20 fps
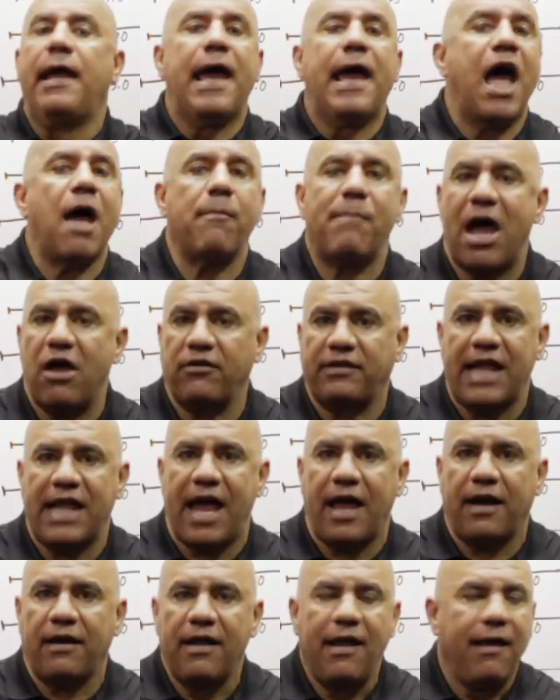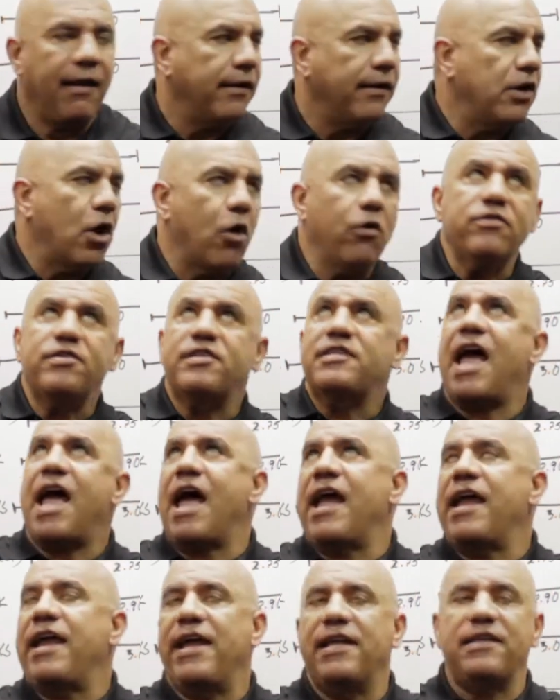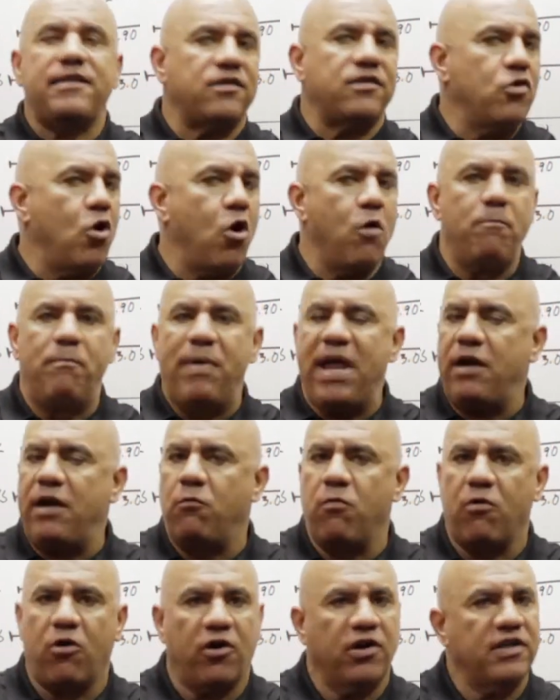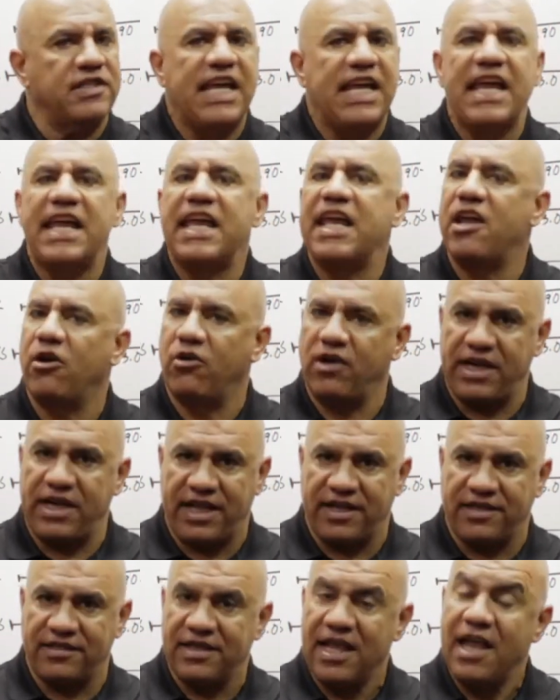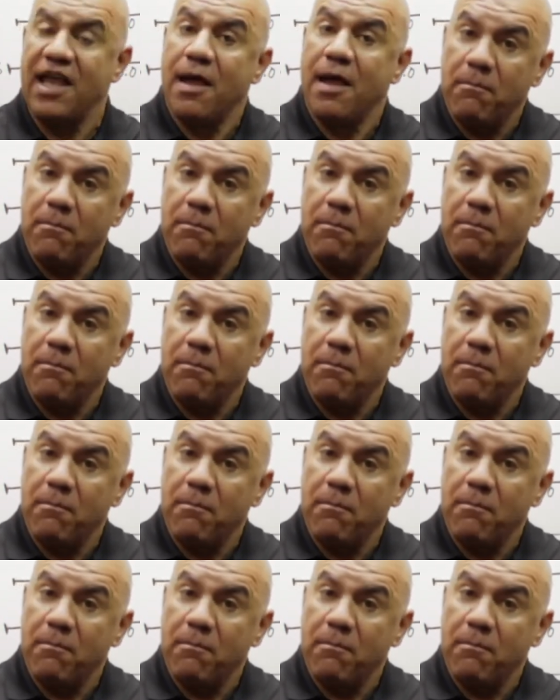How about that? No science, no big words, here it is.